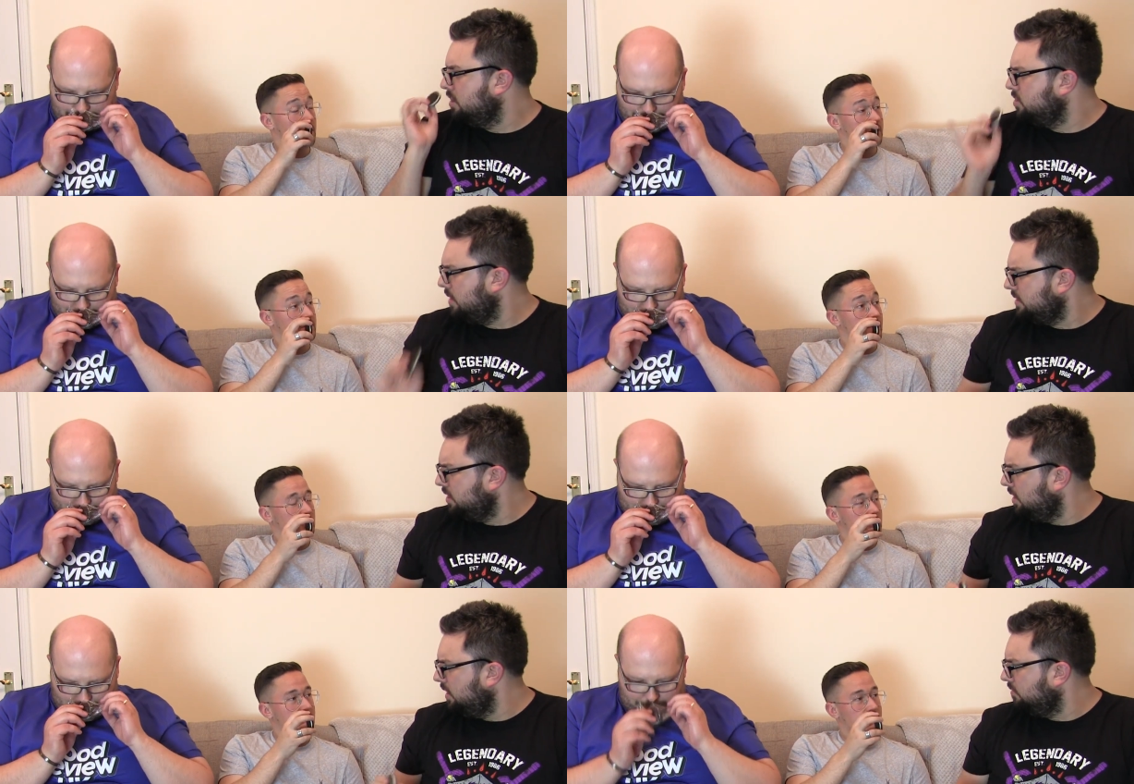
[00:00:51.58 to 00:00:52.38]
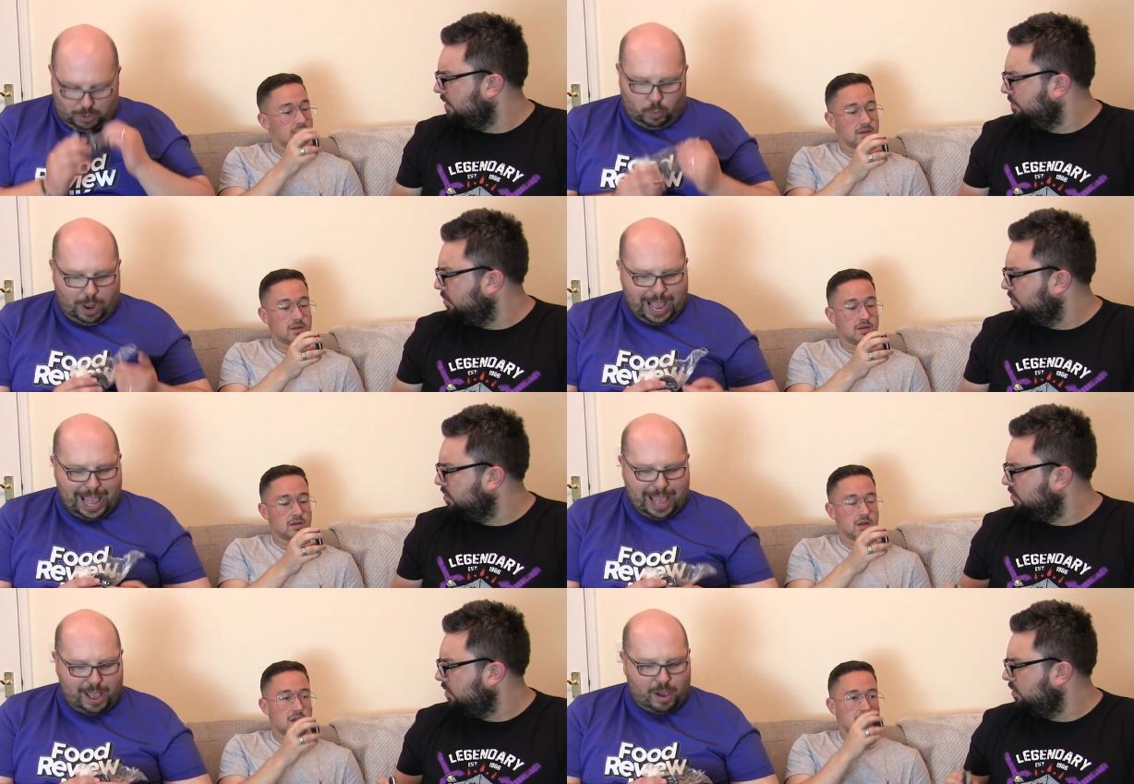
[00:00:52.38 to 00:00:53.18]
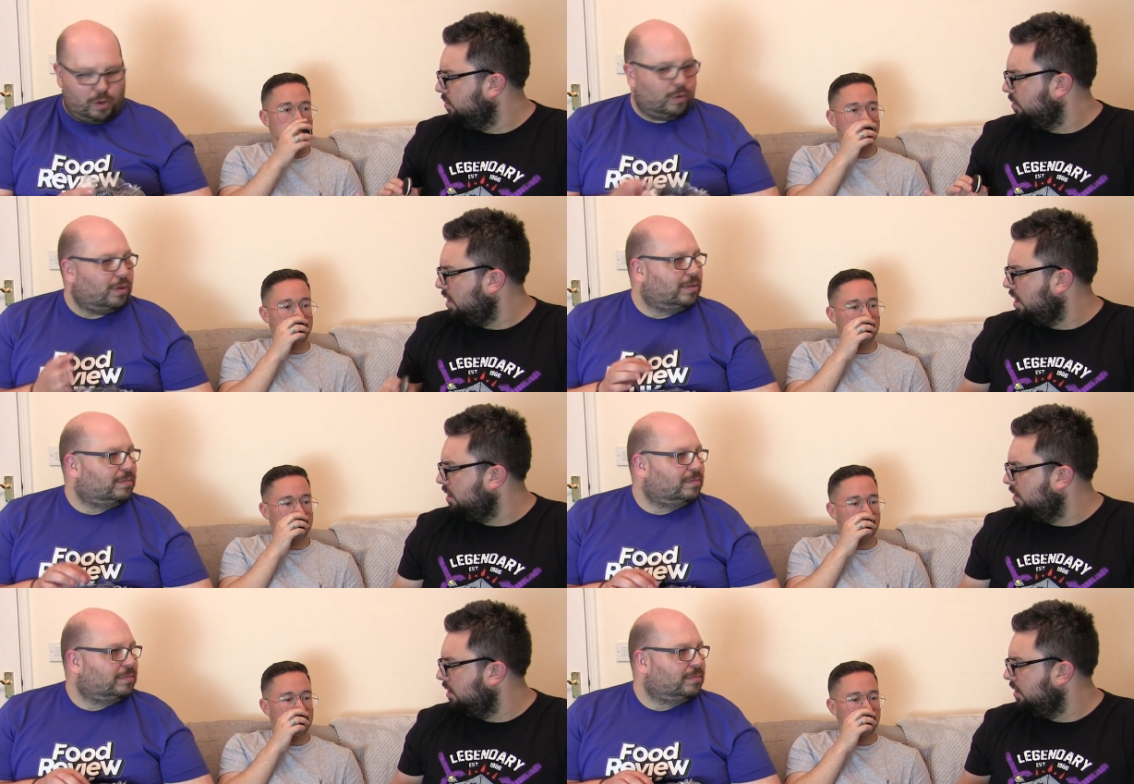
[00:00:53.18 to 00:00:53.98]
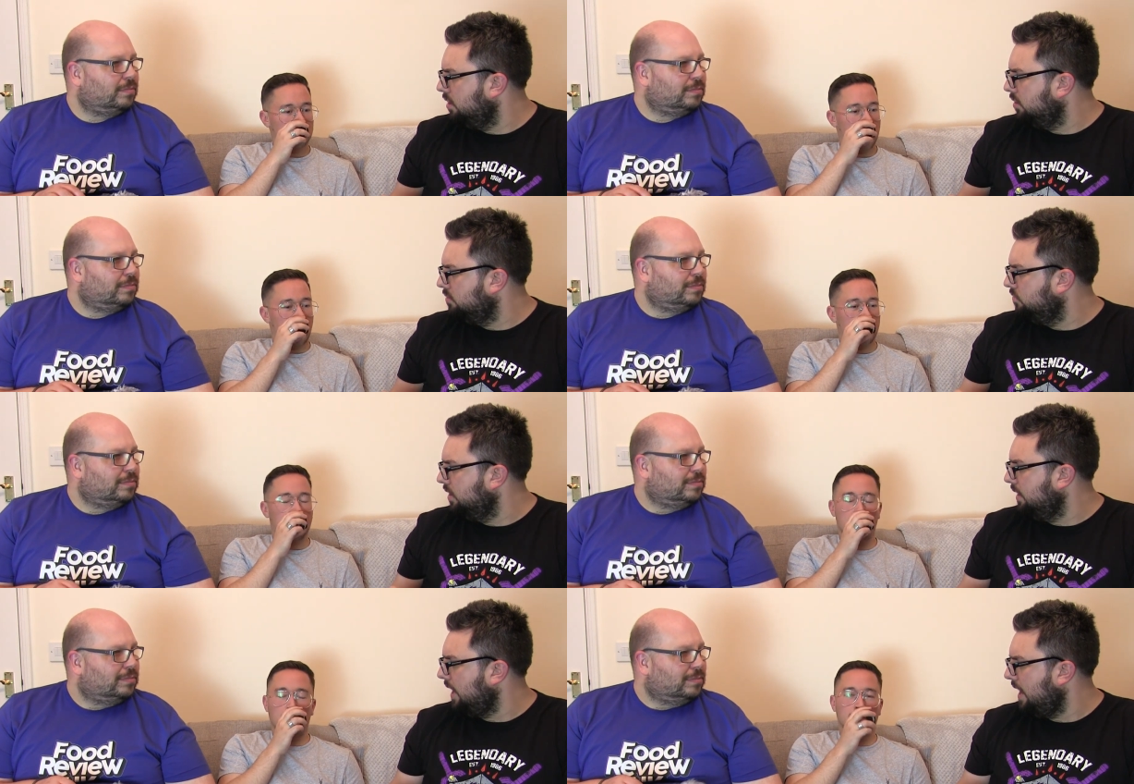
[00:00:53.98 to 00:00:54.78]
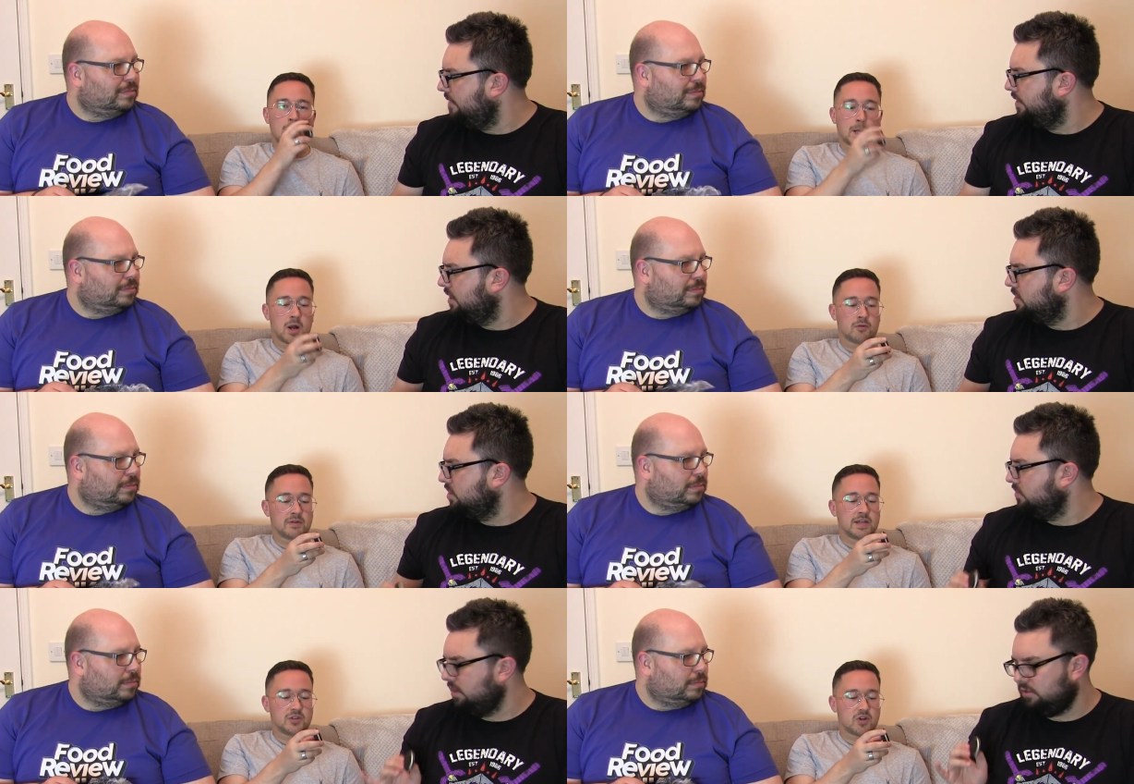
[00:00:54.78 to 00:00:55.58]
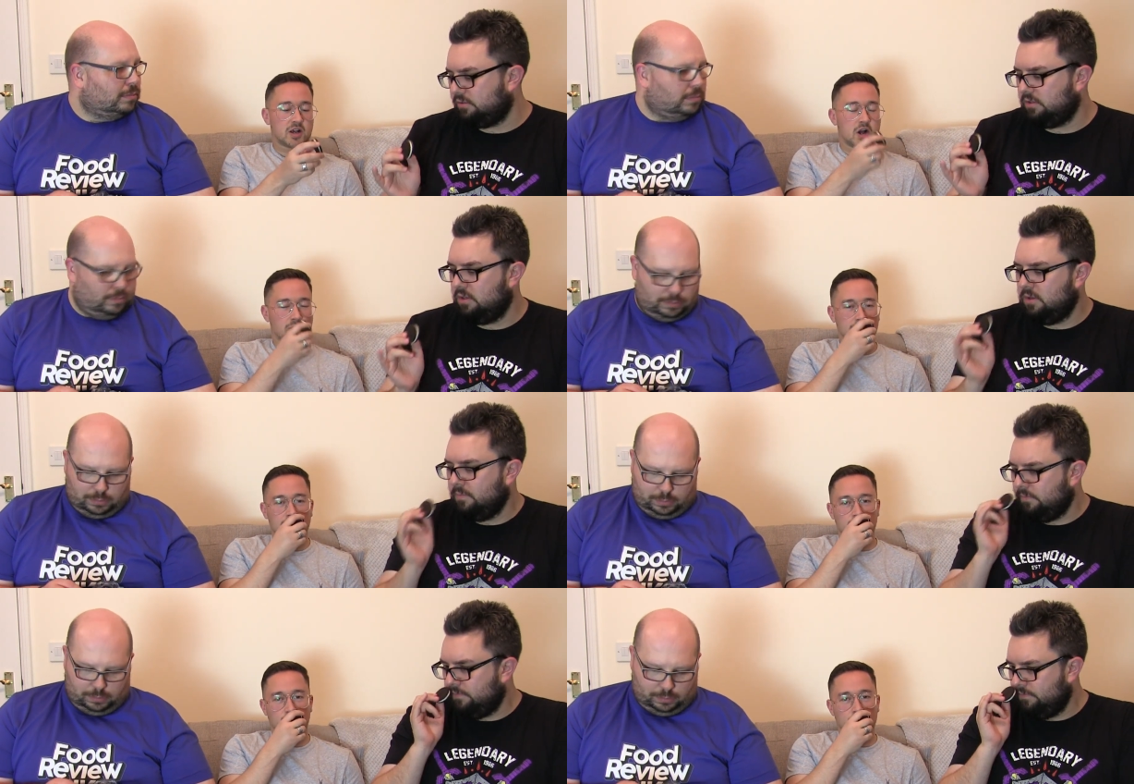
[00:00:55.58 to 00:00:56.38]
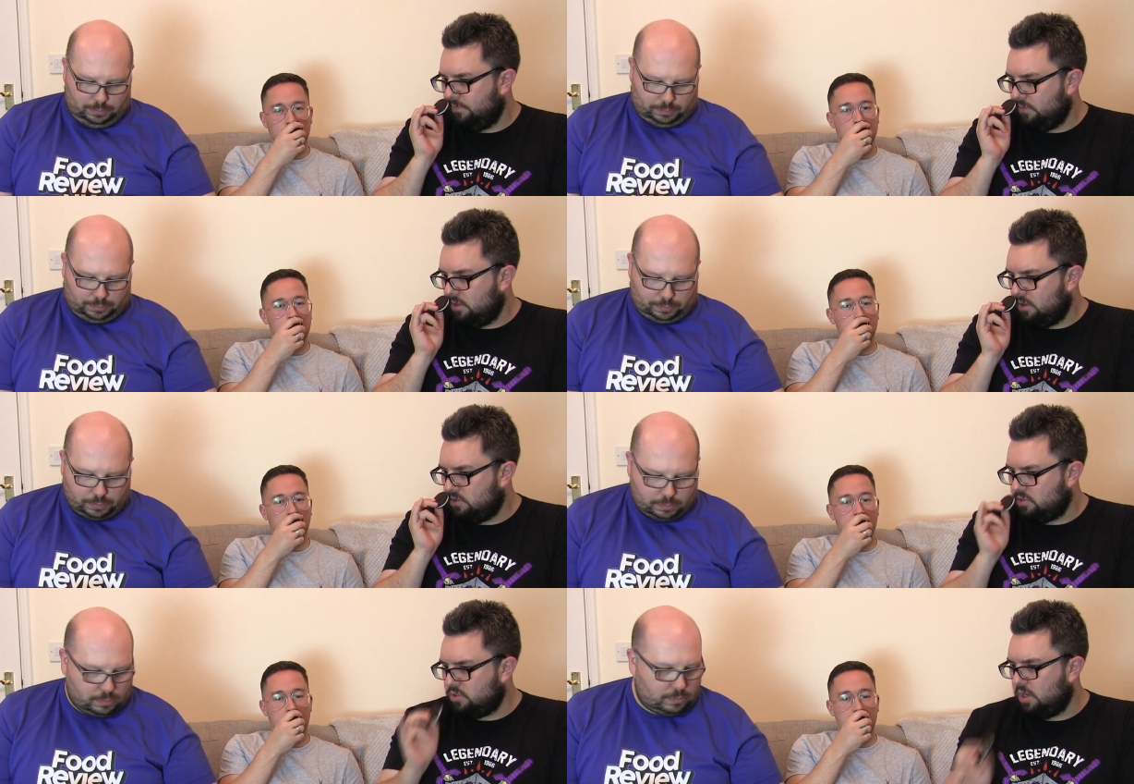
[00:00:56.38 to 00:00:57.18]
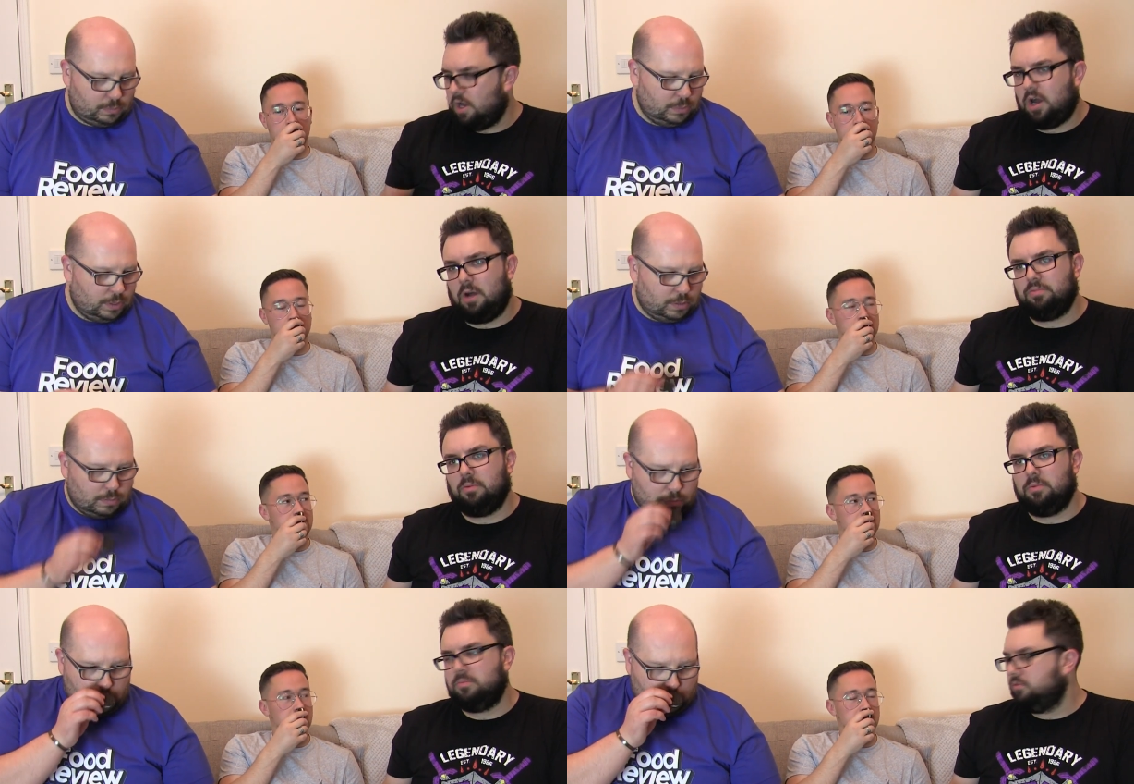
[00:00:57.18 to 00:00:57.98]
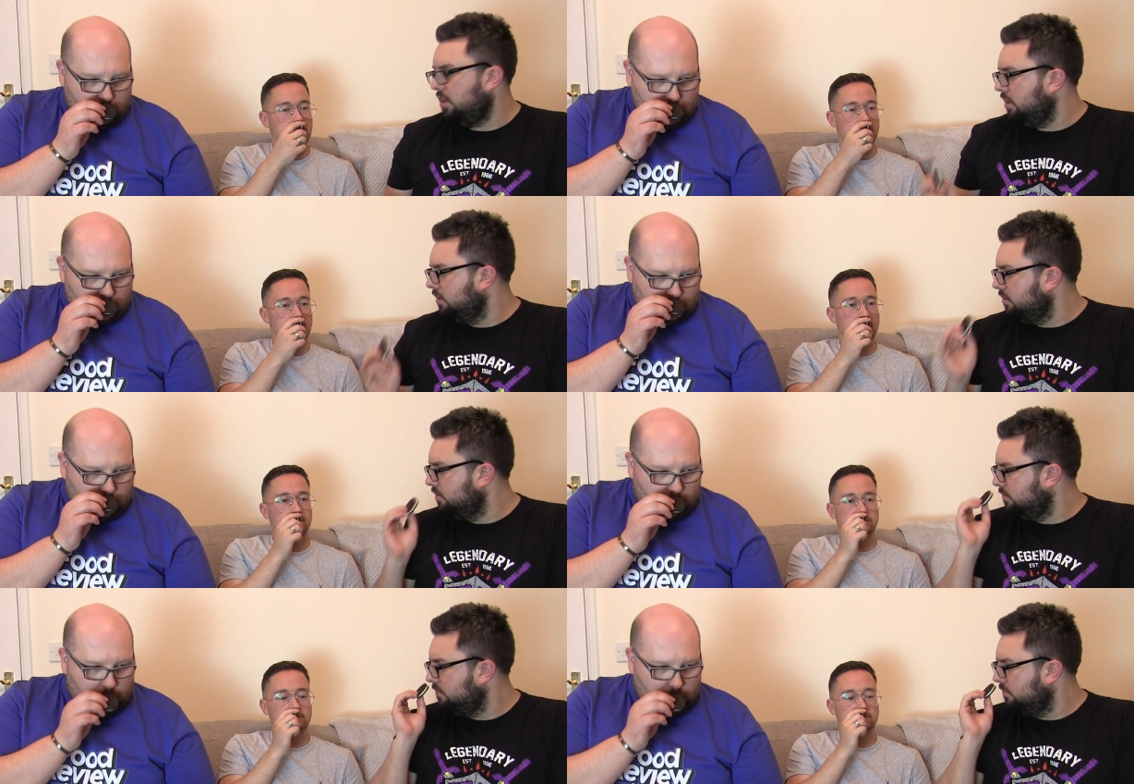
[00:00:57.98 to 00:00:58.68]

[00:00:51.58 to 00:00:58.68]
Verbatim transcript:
Speaker 1: Do you it actually like Red Bull? Because wow. you, you can't I really can't. have I can't really. drinks. I can't really drink it, but heart it's, it's, right? okay.